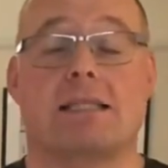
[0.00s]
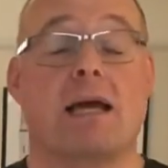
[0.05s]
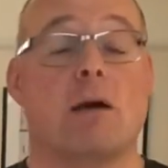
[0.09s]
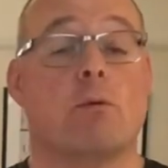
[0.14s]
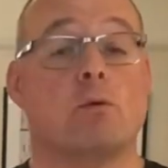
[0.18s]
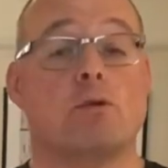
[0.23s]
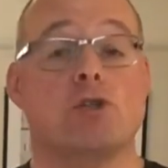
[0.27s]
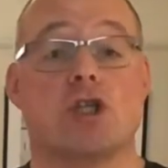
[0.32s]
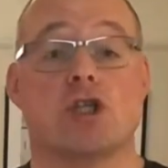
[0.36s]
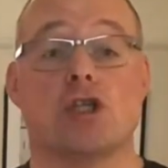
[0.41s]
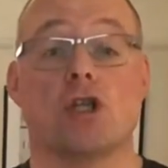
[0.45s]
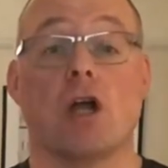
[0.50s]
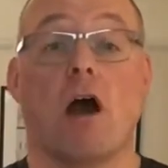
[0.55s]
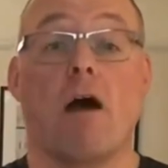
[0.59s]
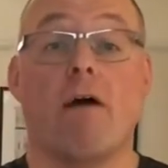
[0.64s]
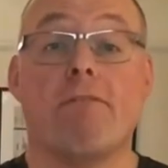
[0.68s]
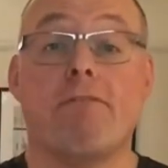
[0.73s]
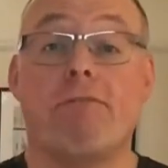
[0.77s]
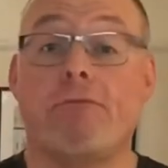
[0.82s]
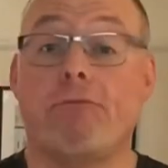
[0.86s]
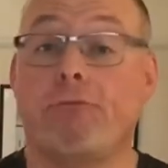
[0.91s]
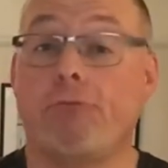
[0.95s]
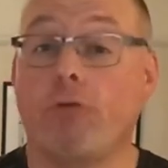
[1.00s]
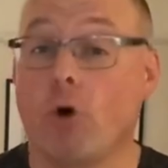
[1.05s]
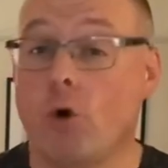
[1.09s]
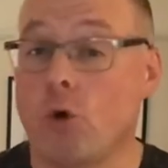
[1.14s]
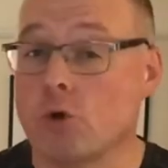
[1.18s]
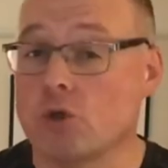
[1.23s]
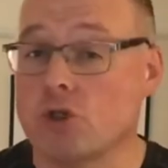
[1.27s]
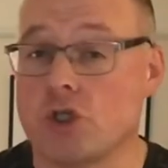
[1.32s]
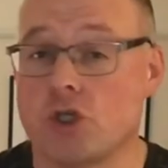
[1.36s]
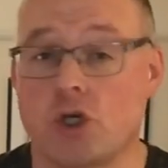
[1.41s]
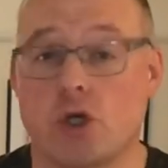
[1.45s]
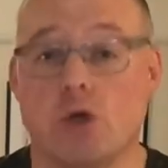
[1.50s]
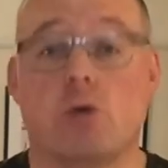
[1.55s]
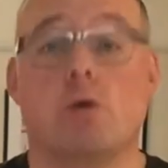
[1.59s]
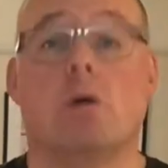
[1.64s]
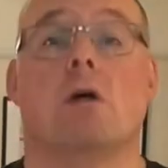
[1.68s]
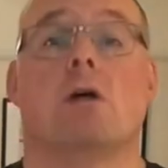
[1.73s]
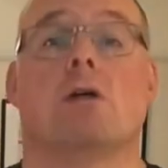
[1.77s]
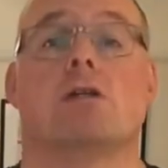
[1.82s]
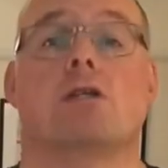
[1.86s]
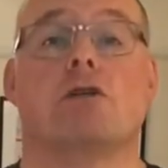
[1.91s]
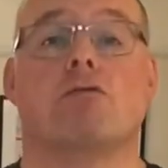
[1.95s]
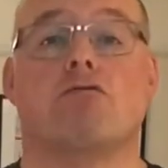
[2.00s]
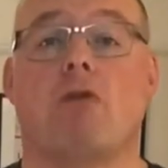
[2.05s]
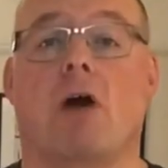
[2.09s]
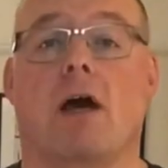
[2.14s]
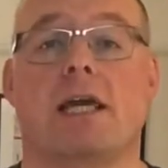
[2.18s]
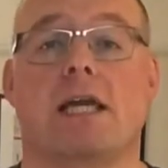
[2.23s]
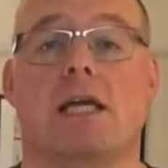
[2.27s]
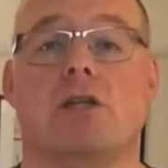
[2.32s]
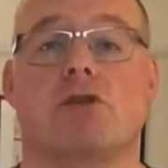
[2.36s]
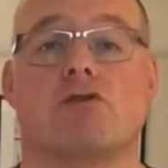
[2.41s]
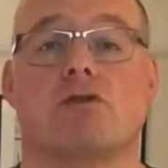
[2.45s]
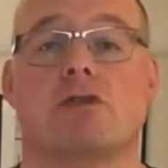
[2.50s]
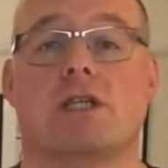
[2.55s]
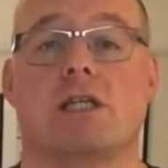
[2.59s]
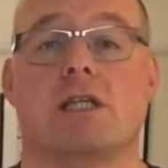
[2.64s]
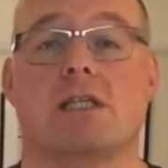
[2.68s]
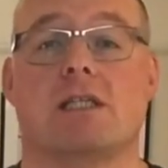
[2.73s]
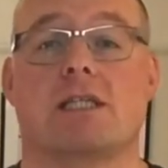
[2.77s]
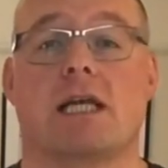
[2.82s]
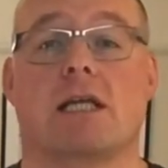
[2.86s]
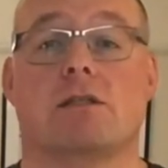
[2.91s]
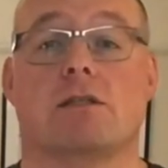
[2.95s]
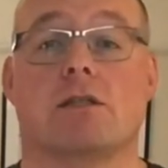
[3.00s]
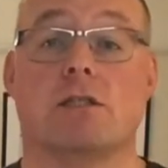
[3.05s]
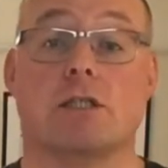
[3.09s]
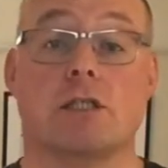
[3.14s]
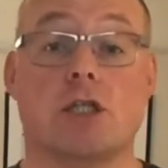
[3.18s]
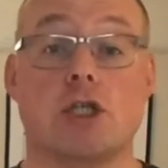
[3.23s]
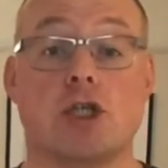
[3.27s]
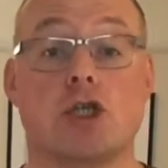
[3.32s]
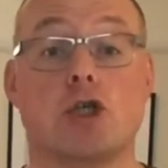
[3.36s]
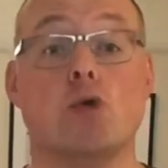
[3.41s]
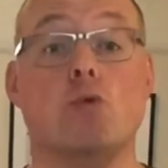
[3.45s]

That will just force you to write interesting sentences.